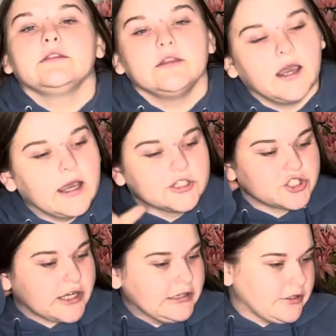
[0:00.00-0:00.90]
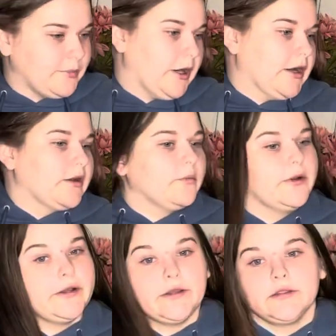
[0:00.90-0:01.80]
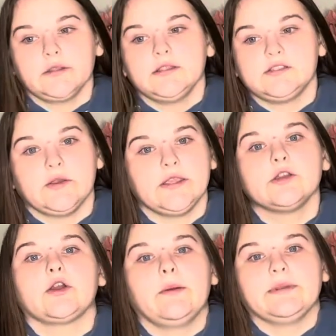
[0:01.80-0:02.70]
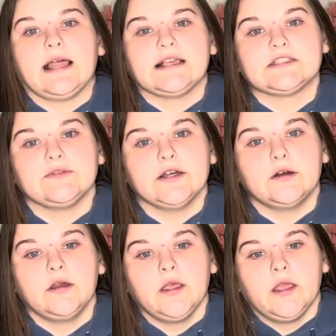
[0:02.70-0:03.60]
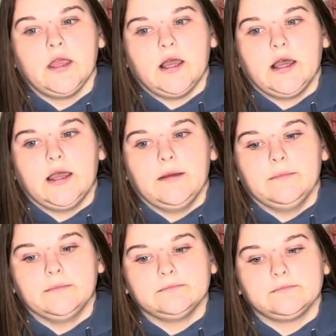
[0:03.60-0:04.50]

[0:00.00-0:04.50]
a trailer park so he grew up in Niceville, and